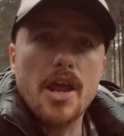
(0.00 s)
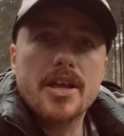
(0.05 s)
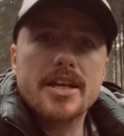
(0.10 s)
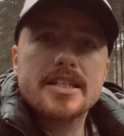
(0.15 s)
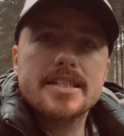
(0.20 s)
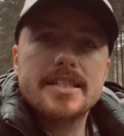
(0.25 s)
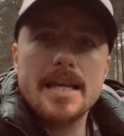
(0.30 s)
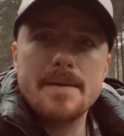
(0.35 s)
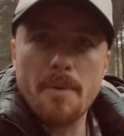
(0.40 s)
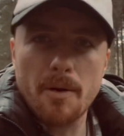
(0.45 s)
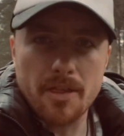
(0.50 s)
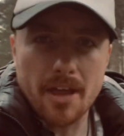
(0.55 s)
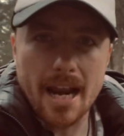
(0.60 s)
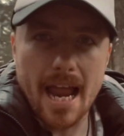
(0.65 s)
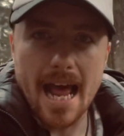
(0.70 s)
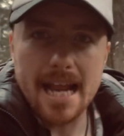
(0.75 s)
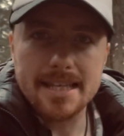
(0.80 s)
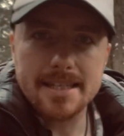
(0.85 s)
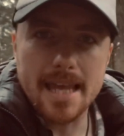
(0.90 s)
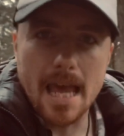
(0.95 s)
you can see by the
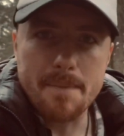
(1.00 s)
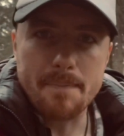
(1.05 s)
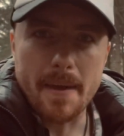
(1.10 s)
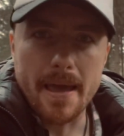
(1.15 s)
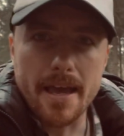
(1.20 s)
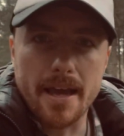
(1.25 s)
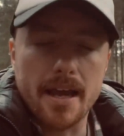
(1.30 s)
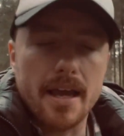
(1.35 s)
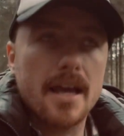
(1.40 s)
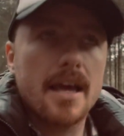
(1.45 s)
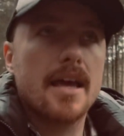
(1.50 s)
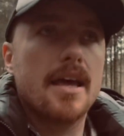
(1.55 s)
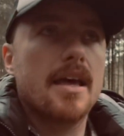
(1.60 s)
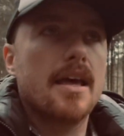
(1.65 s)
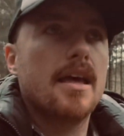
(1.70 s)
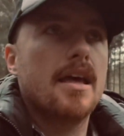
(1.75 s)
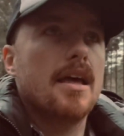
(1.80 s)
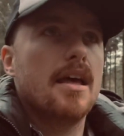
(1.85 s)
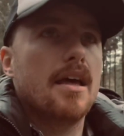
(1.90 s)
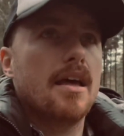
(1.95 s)
landscape here
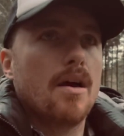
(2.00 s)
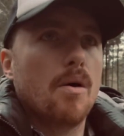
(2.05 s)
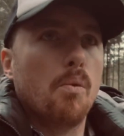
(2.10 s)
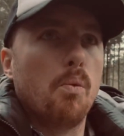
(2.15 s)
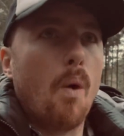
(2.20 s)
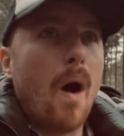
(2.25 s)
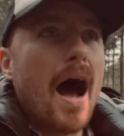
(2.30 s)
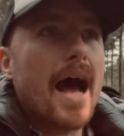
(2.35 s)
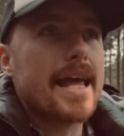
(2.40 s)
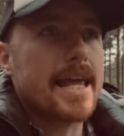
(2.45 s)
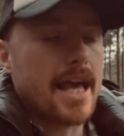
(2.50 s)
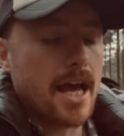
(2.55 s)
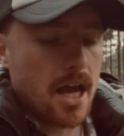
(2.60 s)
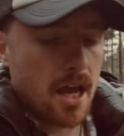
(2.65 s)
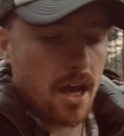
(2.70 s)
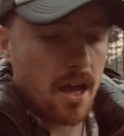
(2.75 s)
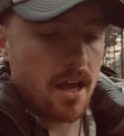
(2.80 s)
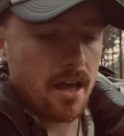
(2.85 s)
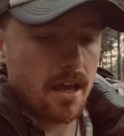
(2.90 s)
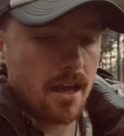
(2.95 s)
why
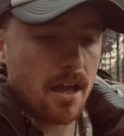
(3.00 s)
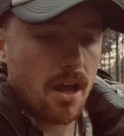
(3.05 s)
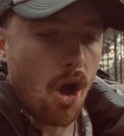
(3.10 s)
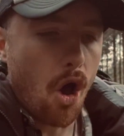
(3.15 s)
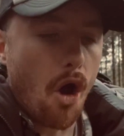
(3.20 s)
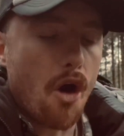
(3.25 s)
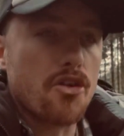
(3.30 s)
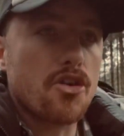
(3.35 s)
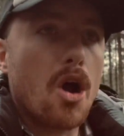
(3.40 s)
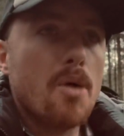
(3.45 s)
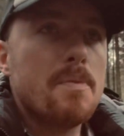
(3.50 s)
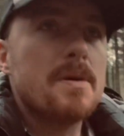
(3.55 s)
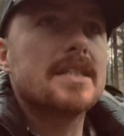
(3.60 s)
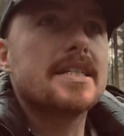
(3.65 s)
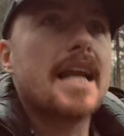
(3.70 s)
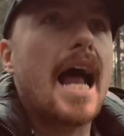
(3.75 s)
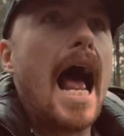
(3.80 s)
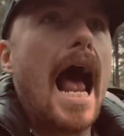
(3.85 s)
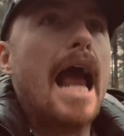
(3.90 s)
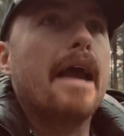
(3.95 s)
robbers
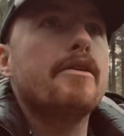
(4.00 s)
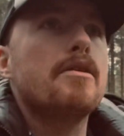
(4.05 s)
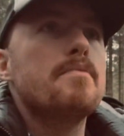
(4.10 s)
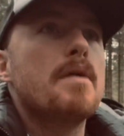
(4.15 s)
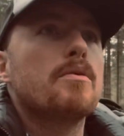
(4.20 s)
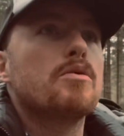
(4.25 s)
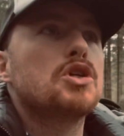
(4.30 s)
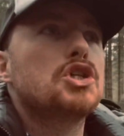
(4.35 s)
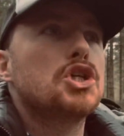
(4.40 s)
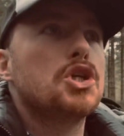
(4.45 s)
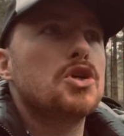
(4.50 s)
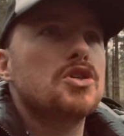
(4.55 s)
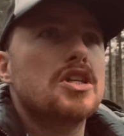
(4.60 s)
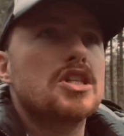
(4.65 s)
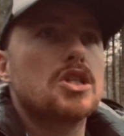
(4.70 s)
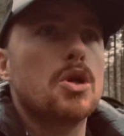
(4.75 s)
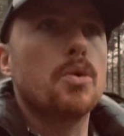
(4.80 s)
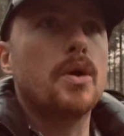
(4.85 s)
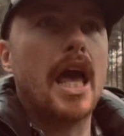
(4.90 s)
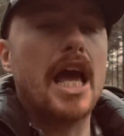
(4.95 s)
and highwaymen would choose
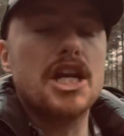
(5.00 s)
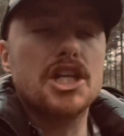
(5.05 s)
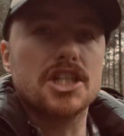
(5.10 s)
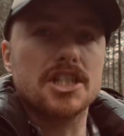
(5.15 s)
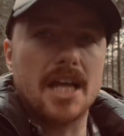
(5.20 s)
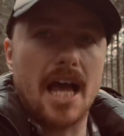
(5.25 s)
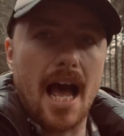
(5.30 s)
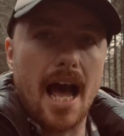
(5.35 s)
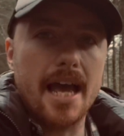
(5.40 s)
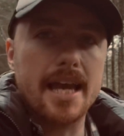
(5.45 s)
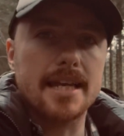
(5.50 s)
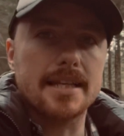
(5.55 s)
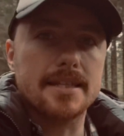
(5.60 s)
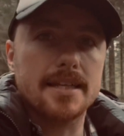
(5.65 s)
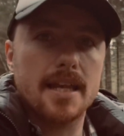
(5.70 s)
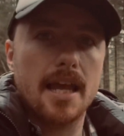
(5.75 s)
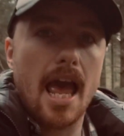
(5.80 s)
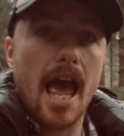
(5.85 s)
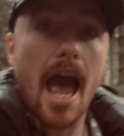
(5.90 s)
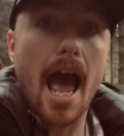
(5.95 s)
this location to hide
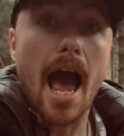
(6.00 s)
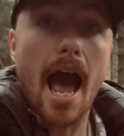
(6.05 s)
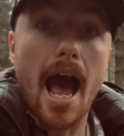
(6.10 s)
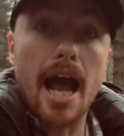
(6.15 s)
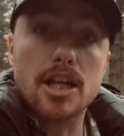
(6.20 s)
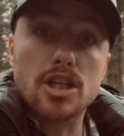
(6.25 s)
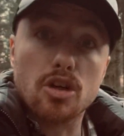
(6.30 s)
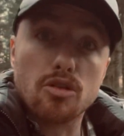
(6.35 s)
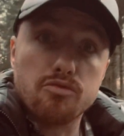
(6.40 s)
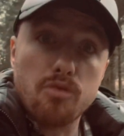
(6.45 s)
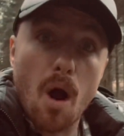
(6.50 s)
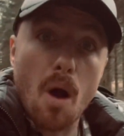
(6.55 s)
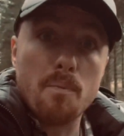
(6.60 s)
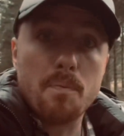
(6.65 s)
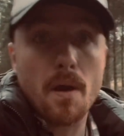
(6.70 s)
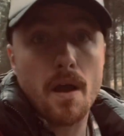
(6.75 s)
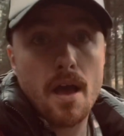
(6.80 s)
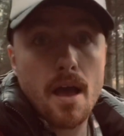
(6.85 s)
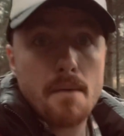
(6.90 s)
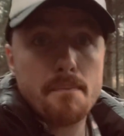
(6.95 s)
and to rob
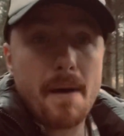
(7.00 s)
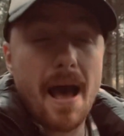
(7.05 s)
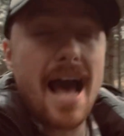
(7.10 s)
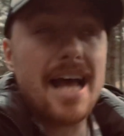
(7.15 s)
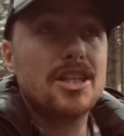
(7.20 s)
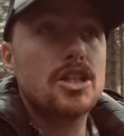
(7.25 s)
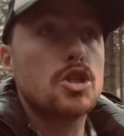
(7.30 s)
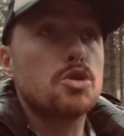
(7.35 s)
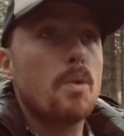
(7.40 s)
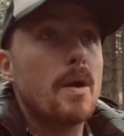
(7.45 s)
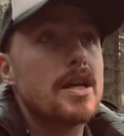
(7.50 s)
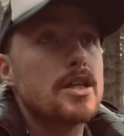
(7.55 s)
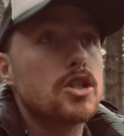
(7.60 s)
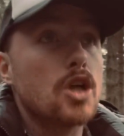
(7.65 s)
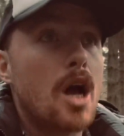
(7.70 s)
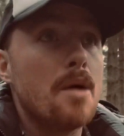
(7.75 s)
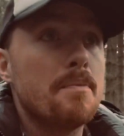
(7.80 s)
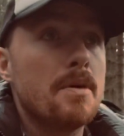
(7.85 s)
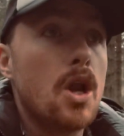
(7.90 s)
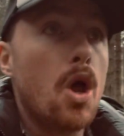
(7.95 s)
passageways
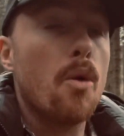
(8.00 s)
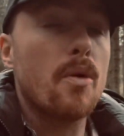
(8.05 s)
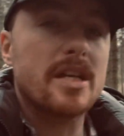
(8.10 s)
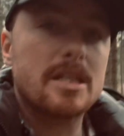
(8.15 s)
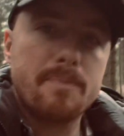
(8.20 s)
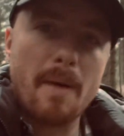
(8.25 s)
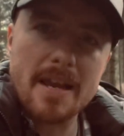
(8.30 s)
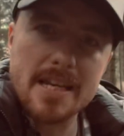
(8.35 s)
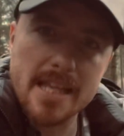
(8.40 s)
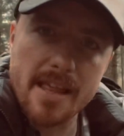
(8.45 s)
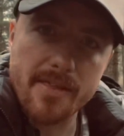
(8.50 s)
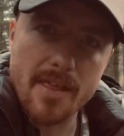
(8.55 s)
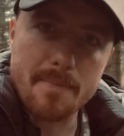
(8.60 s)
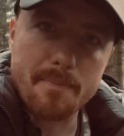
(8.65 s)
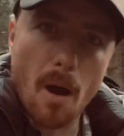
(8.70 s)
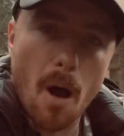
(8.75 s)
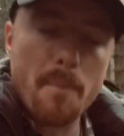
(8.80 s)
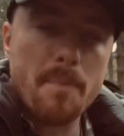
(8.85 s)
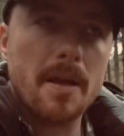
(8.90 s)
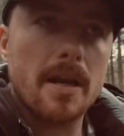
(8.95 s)
down below, especially if they're
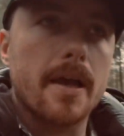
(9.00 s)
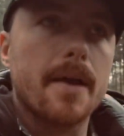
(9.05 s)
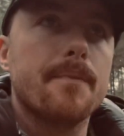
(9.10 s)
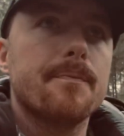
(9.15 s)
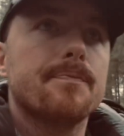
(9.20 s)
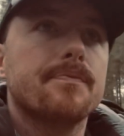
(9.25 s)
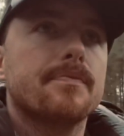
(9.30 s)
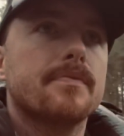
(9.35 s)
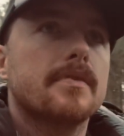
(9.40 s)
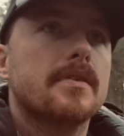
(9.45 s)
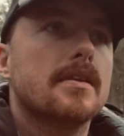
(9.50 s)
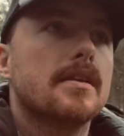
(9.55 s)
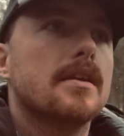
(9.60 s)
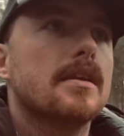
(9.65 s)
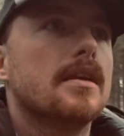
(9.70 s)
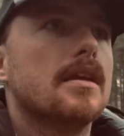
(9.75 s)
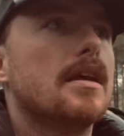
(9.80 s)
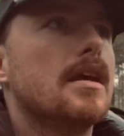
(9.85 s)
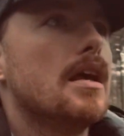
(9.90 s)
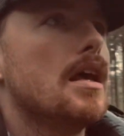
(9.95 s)
popular.
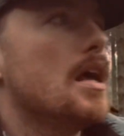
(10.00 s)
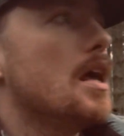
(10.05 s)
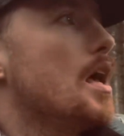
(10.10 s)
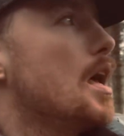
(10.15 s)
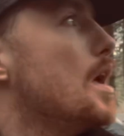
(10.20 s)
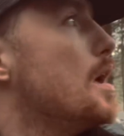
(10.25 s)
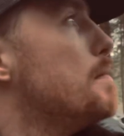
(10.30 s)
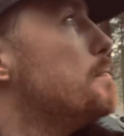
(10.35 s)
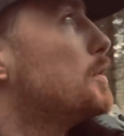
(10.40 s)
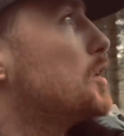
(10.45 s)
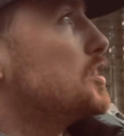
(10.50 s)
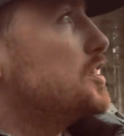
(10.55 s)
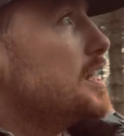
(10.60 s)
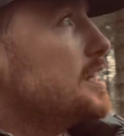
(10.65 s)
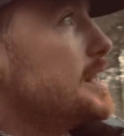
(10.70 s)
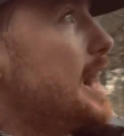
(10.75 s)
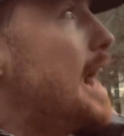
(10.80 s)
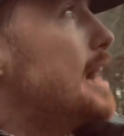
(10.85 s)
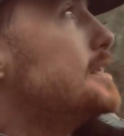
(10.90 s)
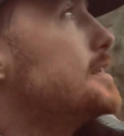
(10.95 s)
Because
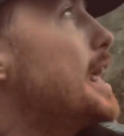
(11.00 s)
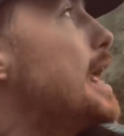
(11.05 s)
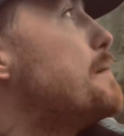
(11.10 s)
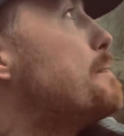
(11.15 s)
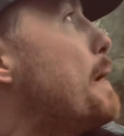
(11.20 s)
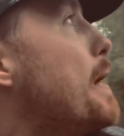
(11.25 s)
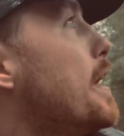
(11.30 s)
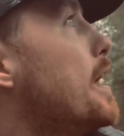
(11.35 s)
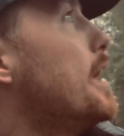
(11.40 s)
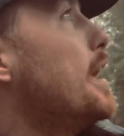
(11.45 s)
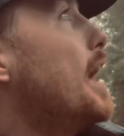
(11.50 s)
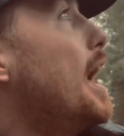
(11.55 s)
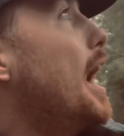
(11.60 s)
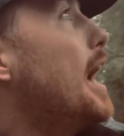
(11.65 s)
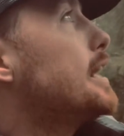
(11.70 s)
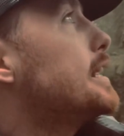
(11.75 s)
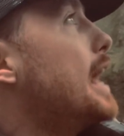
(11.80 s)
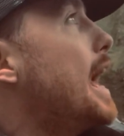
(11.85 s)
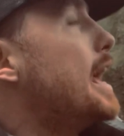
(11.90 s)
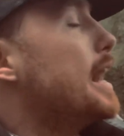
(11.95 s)
this landscape,
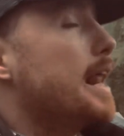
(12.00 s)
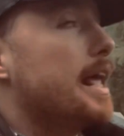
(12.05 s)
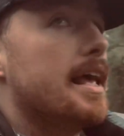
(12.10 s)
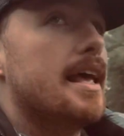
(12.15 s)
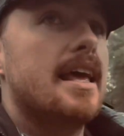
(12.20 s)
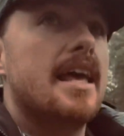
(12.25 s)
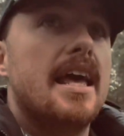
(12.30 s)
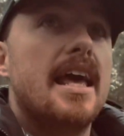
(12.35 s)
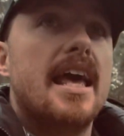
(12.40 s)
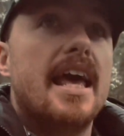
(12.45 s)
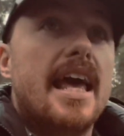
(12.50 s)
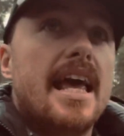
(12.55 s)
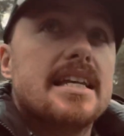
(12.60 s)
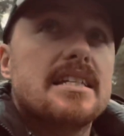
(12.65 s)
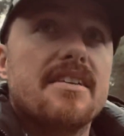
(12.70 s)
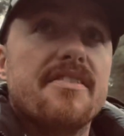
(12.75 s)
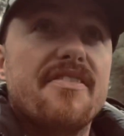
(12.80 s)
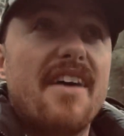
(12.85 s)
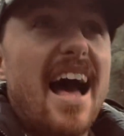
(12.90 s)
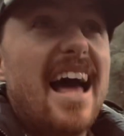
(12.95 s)
again, is
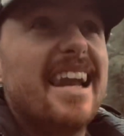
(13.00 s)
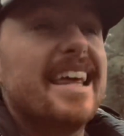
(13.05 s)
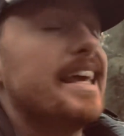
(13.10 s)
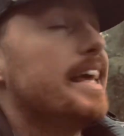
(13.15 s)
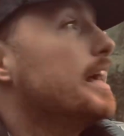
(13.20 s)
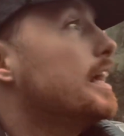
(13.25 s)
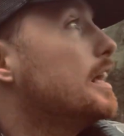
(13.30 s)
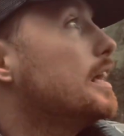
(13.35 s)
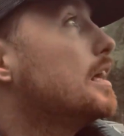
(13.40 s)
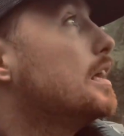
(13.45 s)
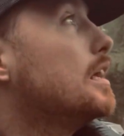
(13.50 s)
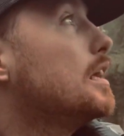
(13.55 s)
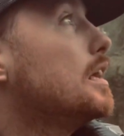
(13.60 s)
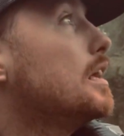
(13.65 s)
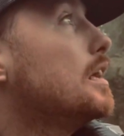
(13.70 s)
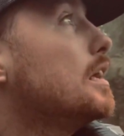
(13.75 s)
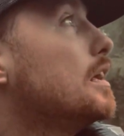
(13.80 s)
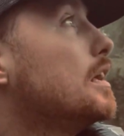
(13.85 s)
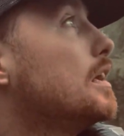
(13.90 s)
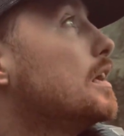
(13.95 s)
a valley.
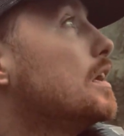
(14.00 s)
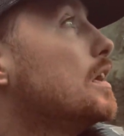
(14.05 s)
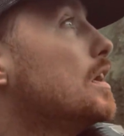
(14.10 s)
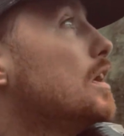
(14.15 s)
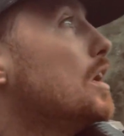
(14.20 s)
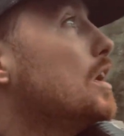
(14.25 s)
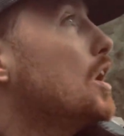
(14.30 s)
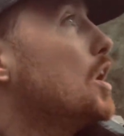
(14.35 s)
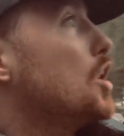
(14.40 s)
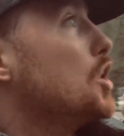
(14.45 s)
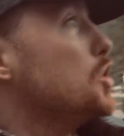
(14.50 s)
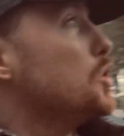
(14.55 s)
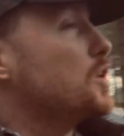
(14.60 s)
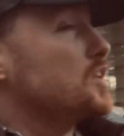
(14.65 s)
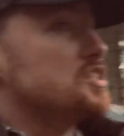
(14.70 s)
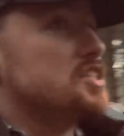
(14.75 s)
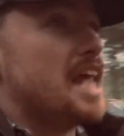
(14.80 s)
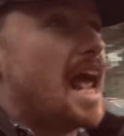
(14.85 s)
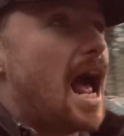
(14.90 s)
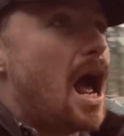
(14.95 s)
You can
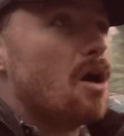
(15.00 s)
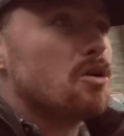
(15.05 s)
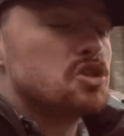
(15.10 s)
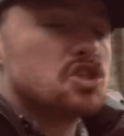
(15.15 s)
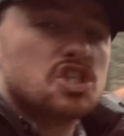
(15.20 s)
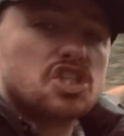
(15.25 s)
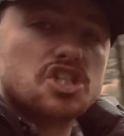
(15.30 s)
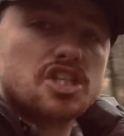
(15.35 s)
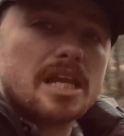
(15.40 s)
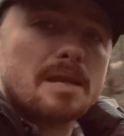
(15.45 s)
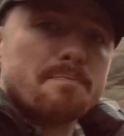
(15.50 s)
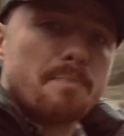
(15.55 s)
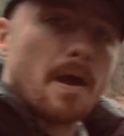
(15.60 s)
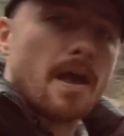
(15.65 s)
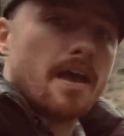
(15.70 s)
see how steep